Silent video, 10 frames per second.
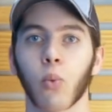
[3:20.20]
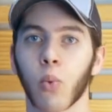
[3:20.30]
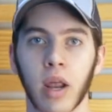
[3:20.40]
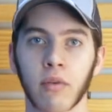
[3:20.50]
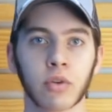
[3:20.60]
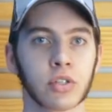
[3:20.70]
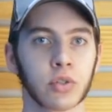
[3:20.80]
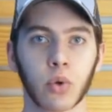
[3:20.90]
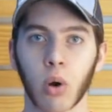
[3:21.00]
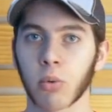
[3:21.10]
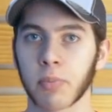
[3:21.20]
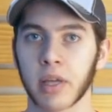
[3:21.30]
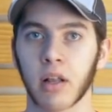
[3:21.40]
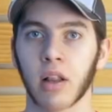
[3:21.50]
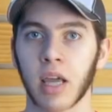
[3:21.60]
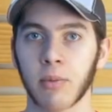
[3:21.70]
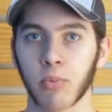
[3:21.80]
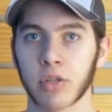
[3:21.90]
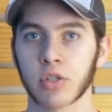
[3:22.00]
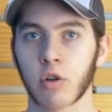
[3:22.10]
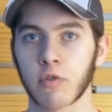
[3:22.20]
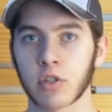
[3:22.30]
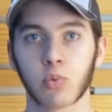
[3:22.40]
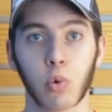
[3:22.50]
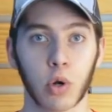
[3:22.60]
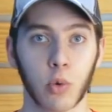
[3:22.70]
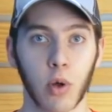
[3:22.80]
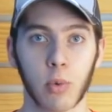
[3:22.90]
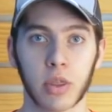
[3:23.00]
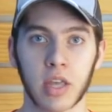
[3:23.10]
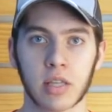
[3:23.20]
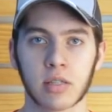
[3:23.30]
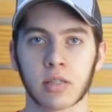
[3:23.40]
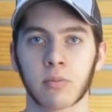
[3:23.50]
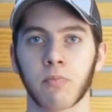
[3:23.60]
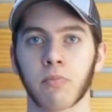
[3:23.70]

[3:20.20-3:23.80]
whatever is your normal PLA print surface will work well with this.